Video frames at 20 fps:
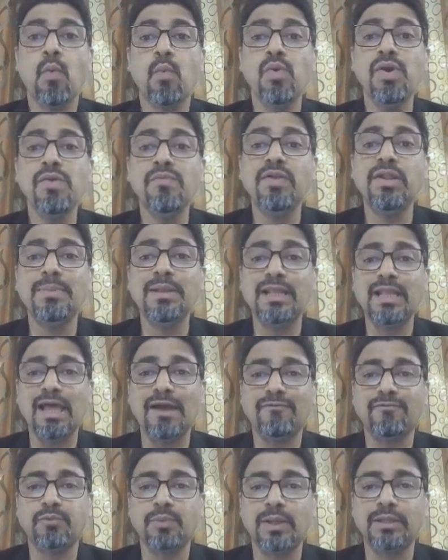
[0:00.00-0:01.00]
We will be
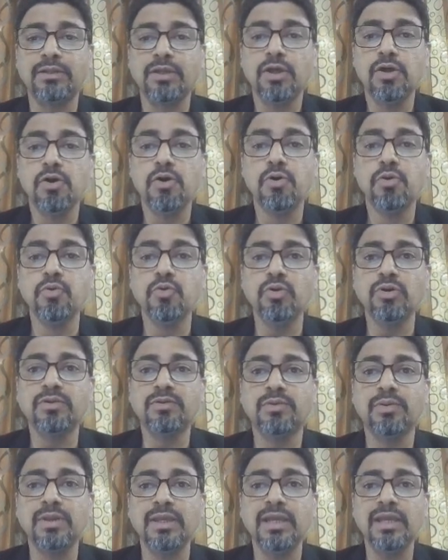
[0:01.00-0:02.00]
left with
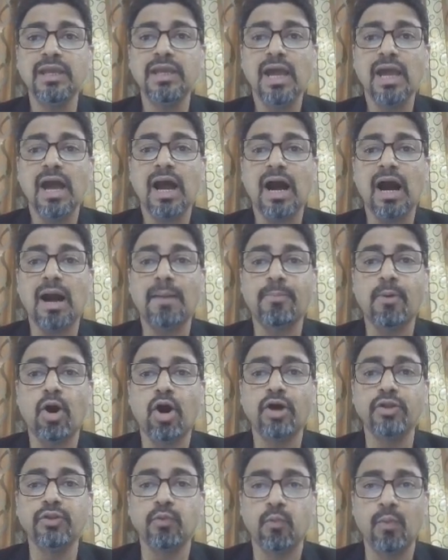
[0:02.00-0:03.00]
root 3
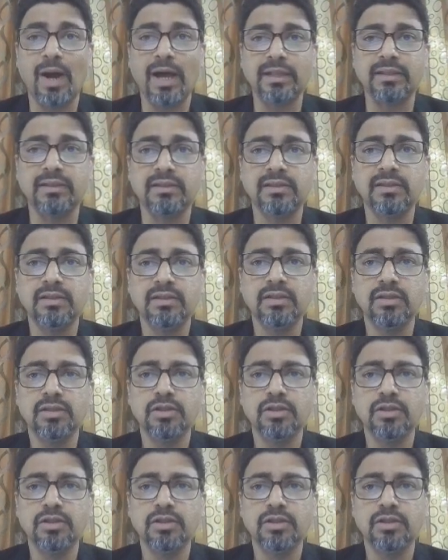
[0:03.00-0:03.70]
upon 1.